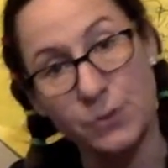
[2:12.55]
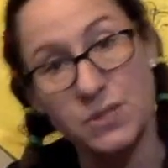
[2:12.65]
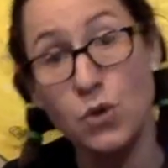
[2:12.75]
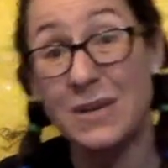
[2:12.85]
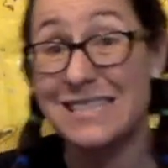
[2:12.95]

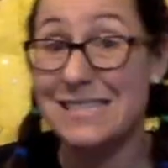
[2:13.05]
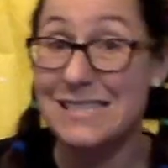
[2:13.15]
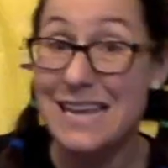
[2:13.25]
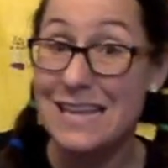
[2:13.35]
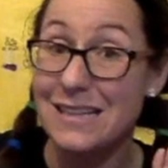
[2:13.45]
so you can
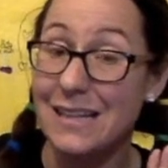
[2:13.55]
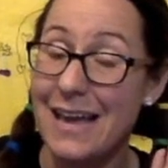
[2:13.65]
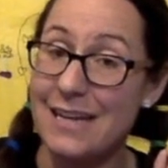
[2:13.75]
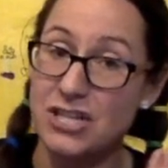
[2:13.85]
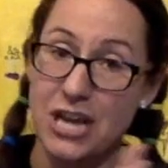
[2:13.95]
see the
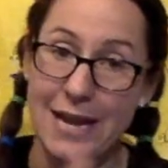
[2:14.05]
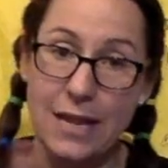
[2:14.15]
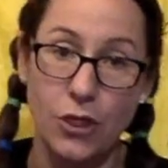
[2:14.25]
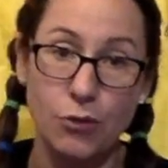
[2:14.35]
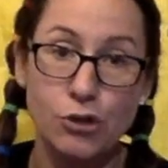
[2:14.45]
light is
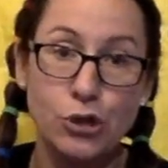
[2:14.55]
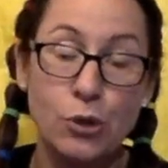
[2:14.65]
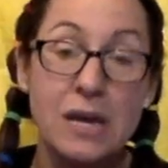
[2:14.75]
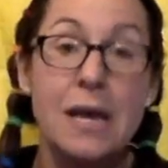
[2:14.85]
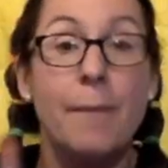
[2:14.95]
shining through,